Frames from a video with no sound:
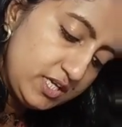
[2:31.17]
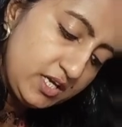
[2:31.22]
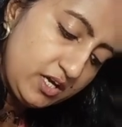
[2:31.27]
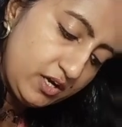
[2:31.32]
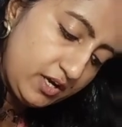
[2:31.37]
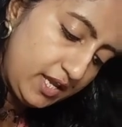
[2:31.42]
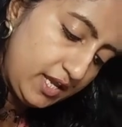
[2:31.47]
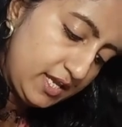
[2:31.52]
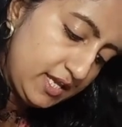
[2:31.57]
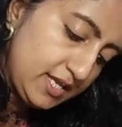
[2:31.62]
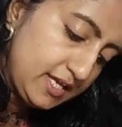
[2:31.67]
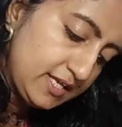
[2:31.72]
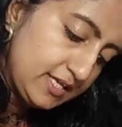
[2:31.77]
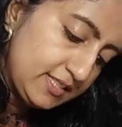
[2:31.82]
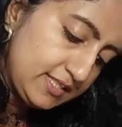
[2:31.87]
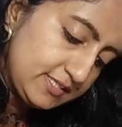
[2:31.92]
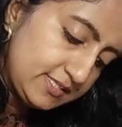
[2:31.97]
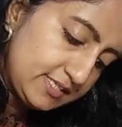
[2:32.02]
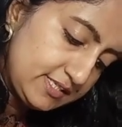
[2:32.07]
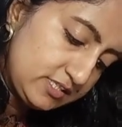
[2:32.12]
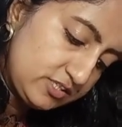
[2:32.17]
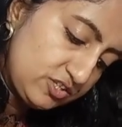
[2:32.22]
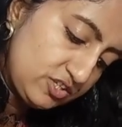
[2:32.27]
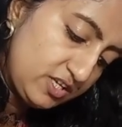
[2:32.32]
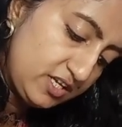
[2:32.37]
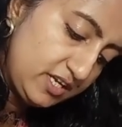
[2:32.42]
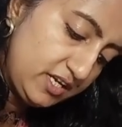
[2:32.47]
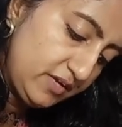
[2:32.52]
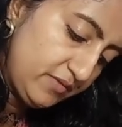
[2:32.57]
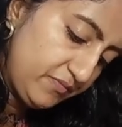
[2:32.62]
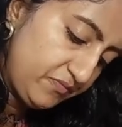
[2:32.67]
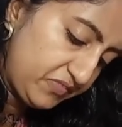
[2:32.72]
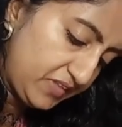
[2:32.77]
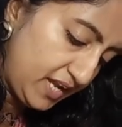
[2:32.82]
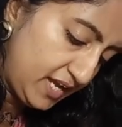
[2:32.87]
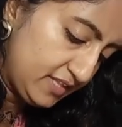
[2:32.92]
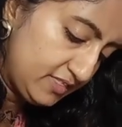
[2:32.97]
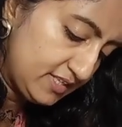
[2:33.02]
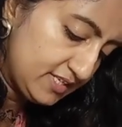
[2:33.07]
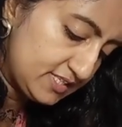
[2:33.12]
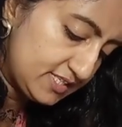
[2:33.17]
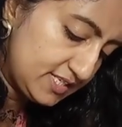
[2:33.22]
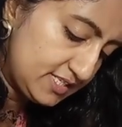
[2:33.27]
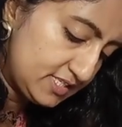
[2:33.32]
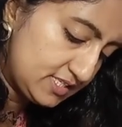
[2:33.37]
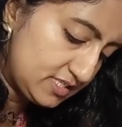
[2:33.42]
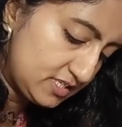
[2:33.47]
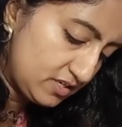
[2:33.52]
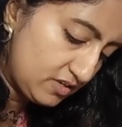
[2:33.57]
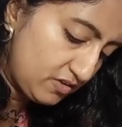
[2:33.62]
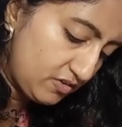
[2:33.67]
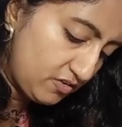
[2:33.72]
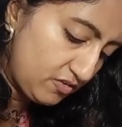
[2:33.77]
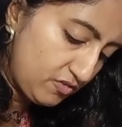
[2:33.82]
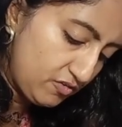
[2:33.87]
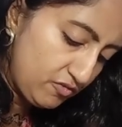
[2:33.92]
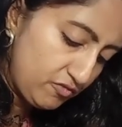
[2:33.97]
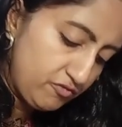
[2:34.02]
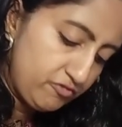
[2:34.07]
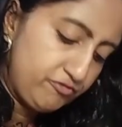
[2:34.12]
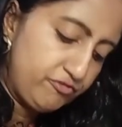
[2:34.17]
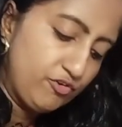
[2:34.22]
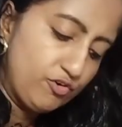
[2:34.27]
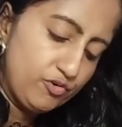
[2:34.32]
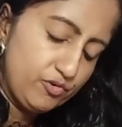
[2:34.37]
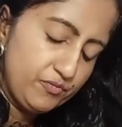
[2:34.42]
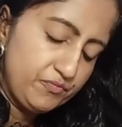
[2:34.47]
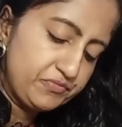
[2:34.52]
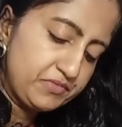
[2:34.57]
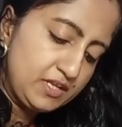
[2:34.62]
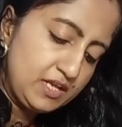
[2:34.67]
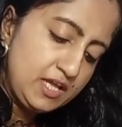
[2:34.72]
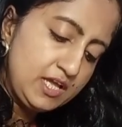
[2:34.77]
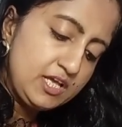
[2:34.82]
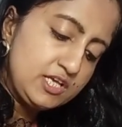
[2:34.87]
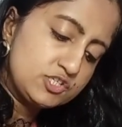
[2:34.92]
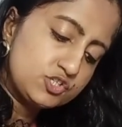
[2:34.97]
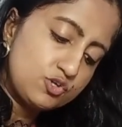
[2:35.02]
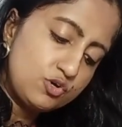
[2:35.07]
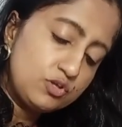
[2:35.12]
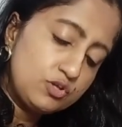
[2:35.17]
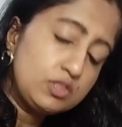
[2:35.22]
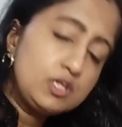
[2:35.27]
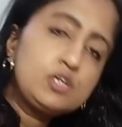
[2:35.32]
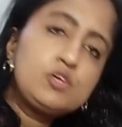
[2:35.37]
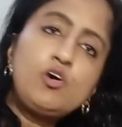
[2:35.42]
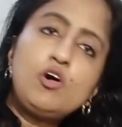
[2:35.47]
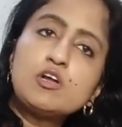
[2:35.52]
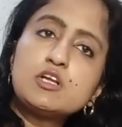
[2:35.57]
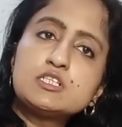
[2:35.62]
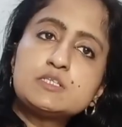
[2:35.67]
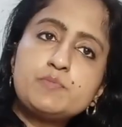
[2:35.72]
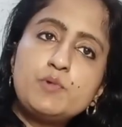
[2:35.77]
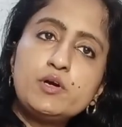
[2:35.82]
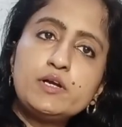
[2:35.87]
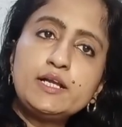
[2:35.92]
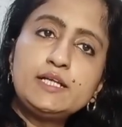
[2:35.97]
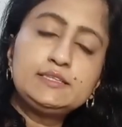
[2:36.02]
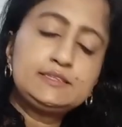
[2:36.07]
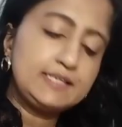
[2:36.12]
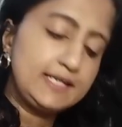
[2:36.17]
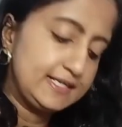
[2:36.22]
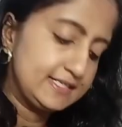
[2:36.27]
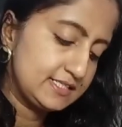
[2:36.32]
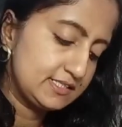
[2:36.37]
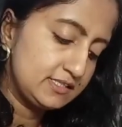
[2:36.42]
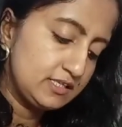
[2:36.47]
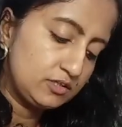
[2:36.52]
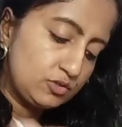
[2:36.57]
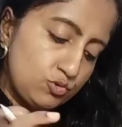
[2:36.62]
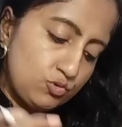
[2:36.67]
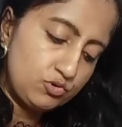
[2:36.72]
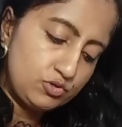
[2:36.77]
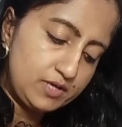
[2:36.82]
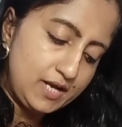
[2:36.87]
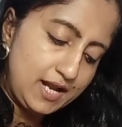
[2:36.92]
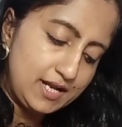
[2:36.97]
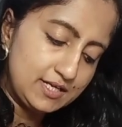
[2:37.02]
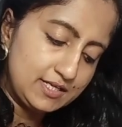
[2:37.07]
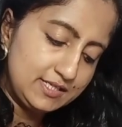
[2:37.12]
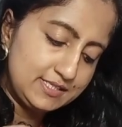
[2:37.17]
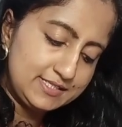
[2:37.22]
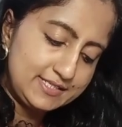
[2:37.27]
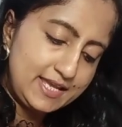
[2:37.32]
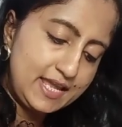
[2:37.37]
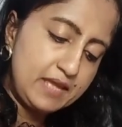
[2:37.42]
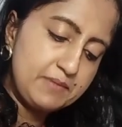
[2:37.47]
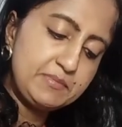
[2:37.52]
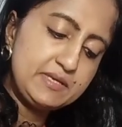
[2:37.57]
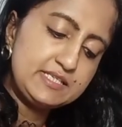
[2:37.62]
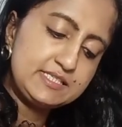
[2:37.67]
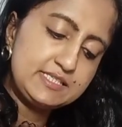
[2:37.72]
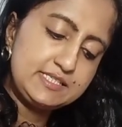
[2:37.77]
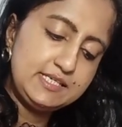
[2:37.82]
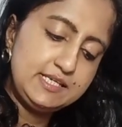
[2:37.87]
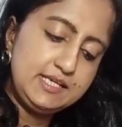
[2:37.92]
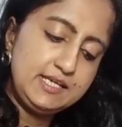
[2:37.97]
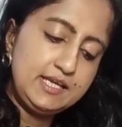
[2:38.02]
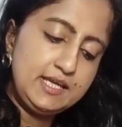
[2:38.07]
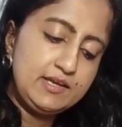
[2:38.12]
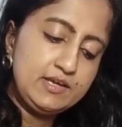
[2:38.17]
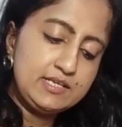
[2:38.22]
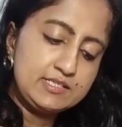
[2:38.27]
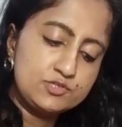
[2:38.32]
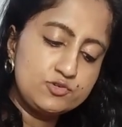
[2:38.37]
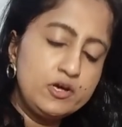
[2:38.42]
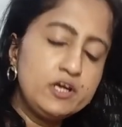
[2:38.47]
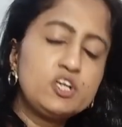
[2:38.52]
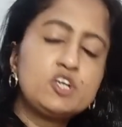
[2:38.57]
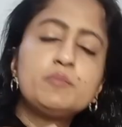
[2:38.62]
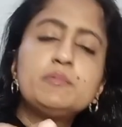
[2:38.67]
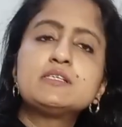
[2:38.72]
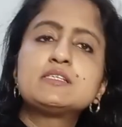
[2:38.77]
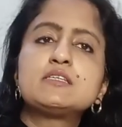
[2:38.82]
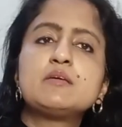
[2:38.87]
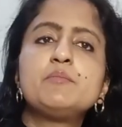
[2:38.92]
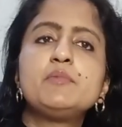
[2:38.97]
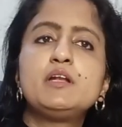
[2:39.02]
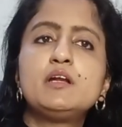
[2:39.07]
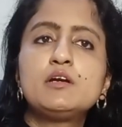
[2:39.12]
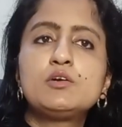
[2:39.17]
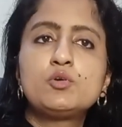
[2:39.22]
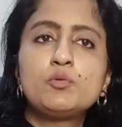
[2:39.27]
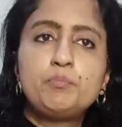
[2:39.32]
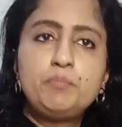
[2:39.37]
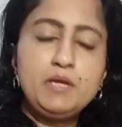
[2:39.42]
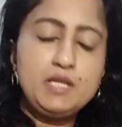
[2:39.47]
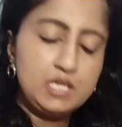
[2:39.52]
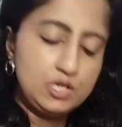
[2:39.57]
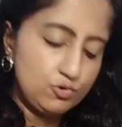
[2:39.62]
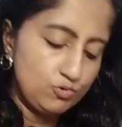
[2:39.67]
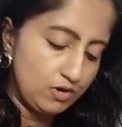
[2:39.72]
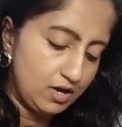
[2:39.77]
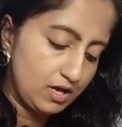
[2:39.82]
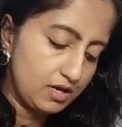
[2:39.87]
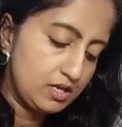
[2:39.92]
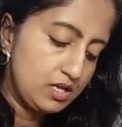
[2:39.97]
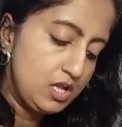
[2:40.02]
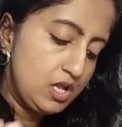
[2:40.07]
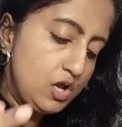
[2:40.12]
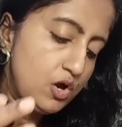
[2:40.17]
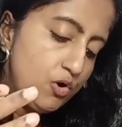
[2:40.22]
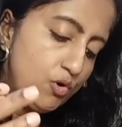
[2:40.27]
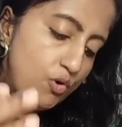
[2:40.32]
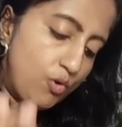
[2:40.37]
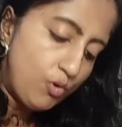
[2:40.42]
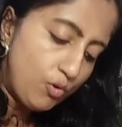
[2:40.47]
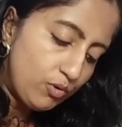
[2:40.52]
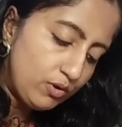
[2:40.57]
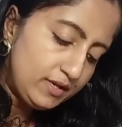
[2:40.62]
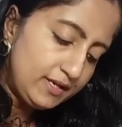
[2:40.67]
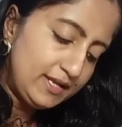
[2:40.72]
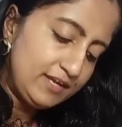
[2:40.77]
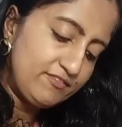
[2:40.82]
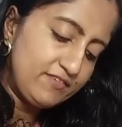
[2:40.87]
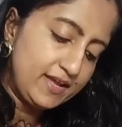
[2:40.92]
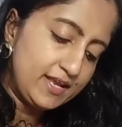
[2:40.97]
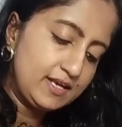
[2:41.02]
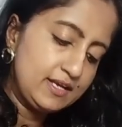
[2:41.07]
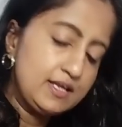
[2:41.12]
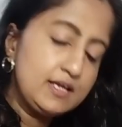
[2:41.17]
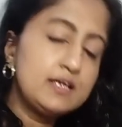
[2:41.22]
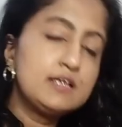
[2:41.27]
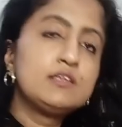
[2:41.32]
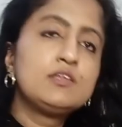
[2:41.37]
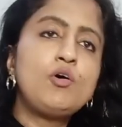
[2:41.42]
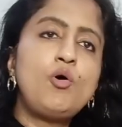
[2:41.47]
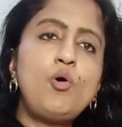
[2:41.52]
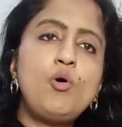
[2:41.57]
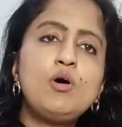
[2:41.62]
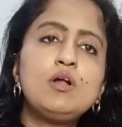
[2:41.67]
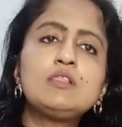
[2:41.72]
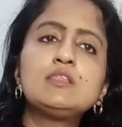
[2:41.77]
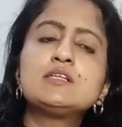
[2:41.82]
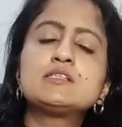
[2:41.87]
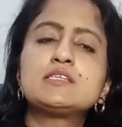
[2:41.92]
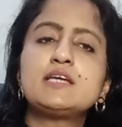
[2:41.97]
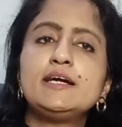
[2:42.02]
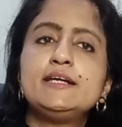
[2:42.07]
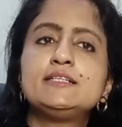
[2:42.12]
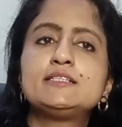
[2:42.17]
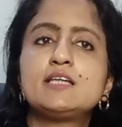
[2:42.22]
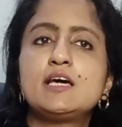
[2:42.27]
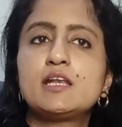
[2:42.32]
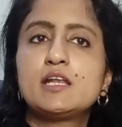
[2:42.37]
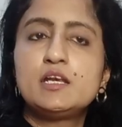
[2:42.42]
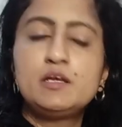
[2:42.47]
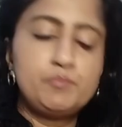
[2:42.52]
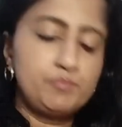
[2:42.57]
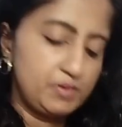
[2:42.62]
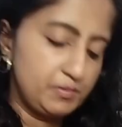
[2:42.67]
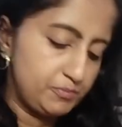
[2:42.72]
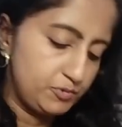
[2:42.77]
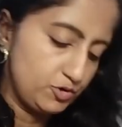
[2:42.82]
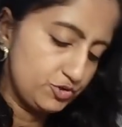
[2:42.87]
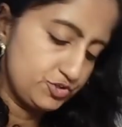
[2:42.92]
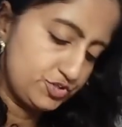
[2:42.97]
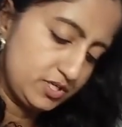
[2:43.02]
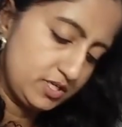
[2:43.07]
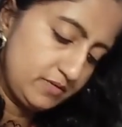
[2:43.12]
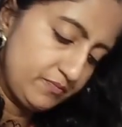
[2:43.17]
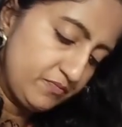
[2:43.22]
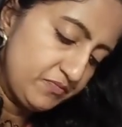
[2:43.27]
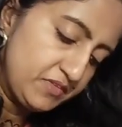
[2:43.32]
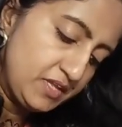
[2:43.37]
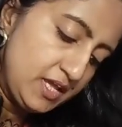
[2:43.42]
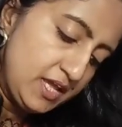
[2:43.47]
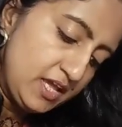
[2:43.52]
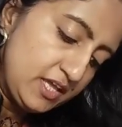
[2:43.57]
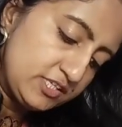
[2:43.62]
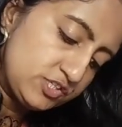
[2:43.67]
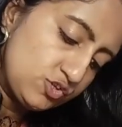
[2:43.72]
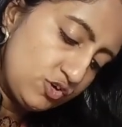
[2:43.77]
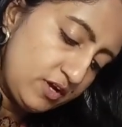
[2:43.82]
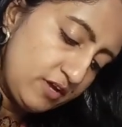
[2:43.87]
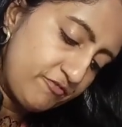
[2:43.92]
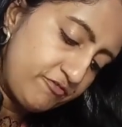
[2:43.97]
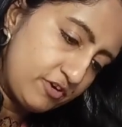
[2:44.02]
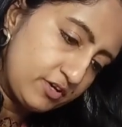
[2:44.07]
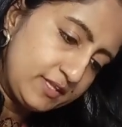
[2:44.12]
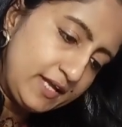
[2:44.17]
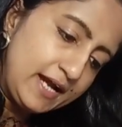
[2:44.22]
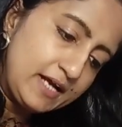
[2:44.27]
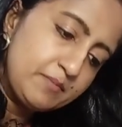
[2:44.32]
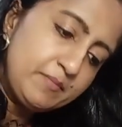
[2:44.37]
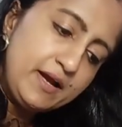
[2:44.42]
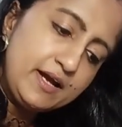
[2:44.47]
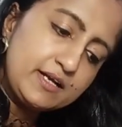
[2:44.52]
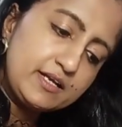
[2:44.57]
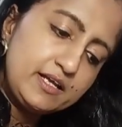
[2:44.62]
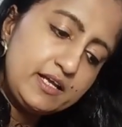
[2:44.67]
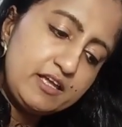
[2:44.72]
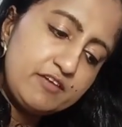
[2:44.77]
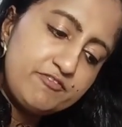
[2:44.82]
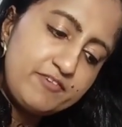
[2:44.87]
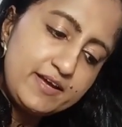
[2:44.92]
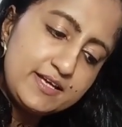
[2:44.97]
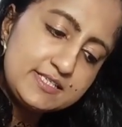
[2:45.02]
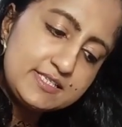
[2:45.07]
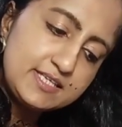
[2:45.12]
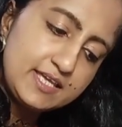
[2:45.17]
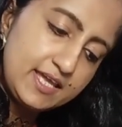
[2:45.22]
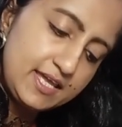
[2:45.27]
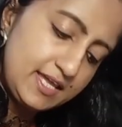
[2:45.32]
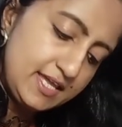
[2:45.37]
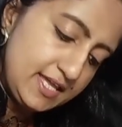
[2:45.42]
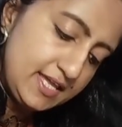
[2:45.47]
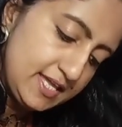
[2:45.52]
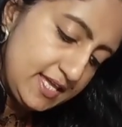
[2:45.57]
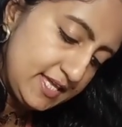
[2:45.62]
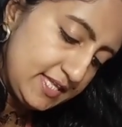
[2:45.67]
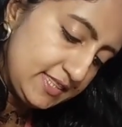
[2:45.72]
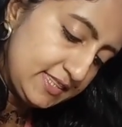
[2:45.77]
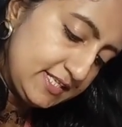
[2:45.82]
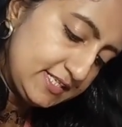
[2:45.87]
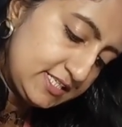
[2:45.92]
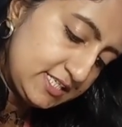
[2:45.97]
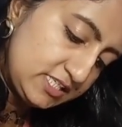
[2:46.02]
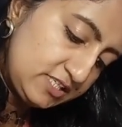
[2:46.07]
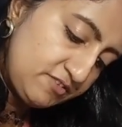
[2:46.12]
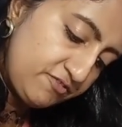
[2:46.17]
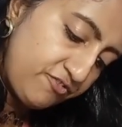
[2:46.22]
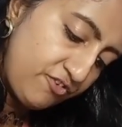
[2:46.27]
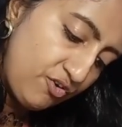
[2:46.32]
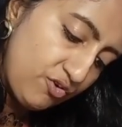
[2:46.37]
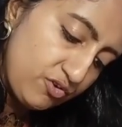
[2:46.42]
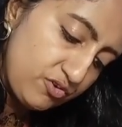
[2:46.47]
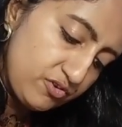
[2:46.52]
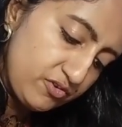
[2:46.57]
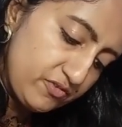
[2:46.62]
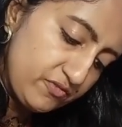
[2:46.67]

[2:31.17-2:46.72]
okay, this is 3, and this is 4. So the corresponding sides, the two triangles ABC is going to be similar to PQR only when all the sides are in proportion. So for that matter, if I say this is 4,